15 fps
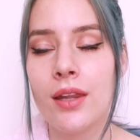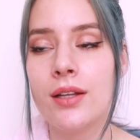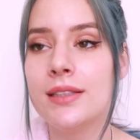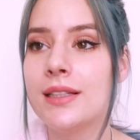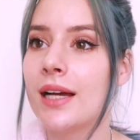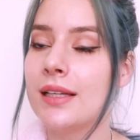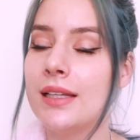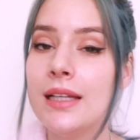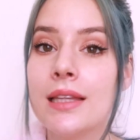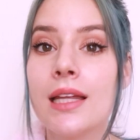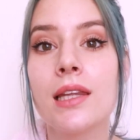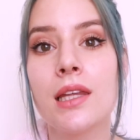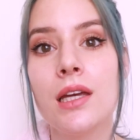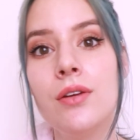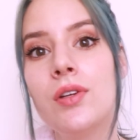the technique
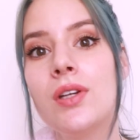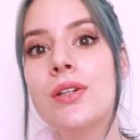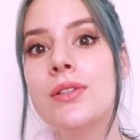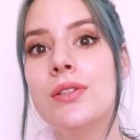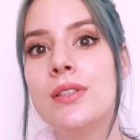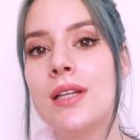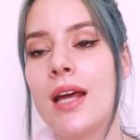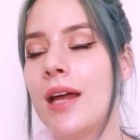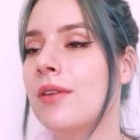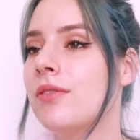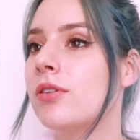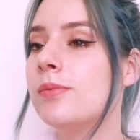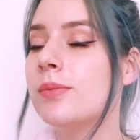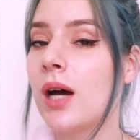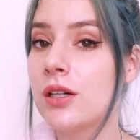that they've used, and
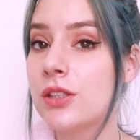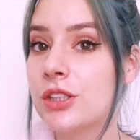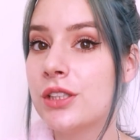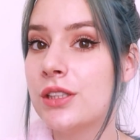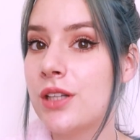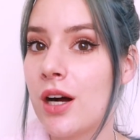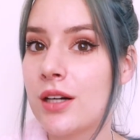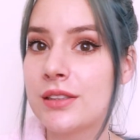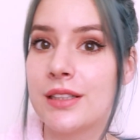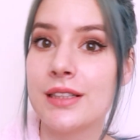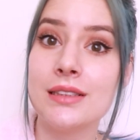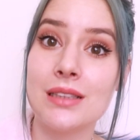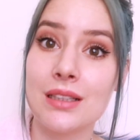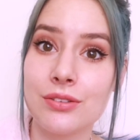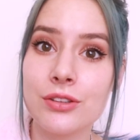from doctor to doctor,
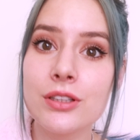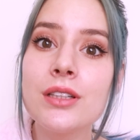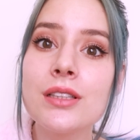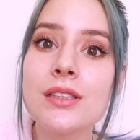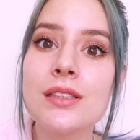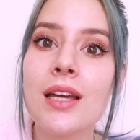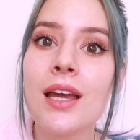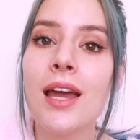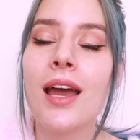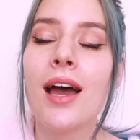it differs.